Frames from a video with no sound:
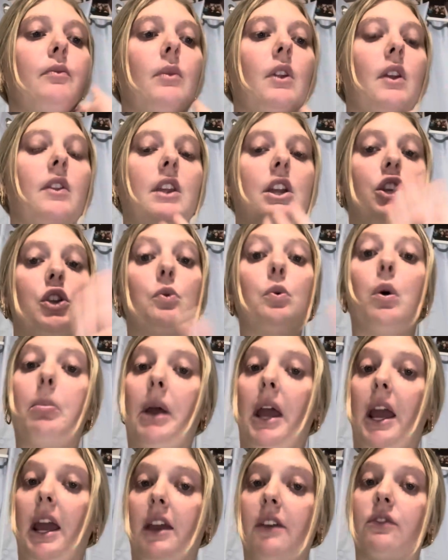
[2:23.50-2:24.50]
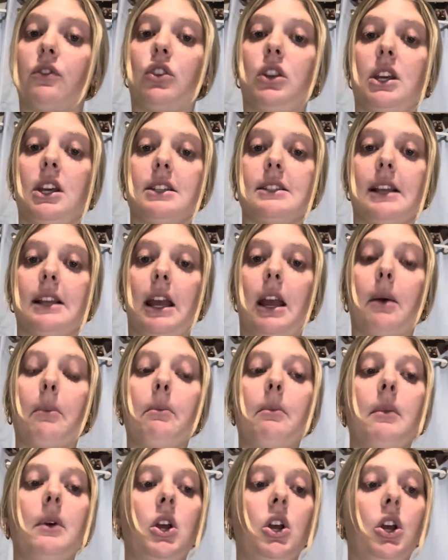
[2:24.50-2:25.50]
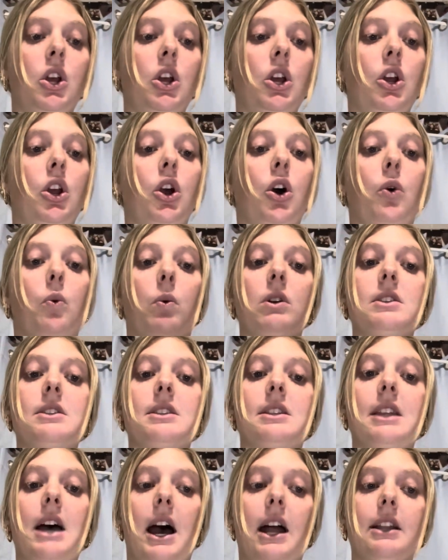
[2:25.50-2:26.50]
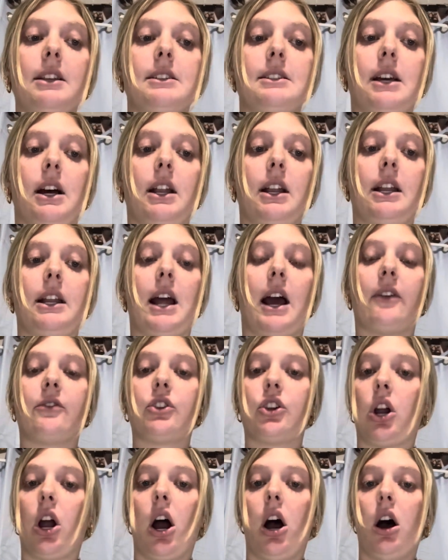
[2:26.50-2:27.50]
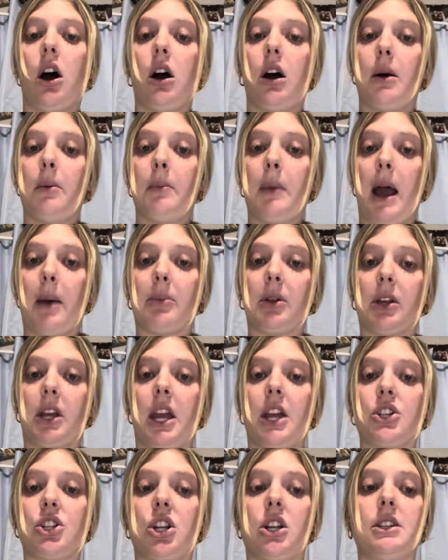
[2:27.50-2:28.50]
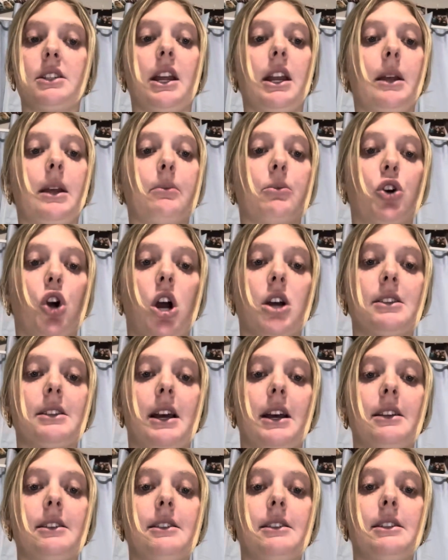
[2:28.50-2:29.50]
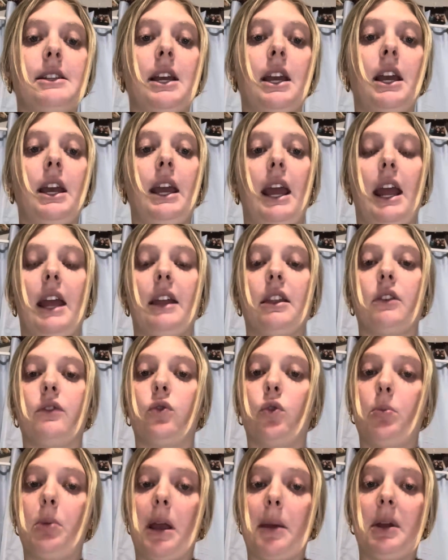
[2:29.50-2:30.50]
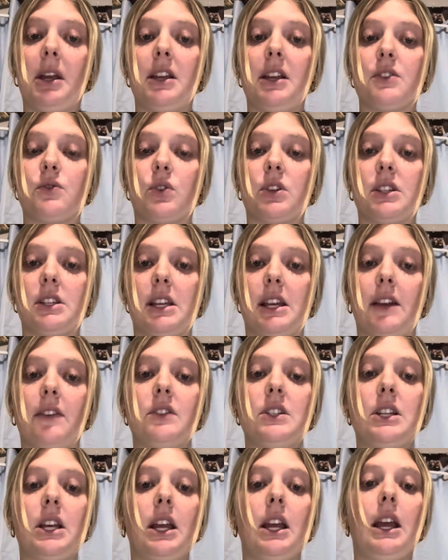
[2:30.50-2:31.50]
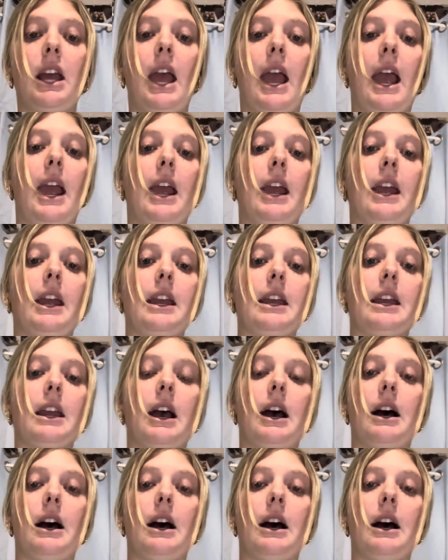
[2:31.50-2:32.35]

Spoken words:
then you will pay for the exam. Once that is done, and after your application is getting processed and the full payment is received, the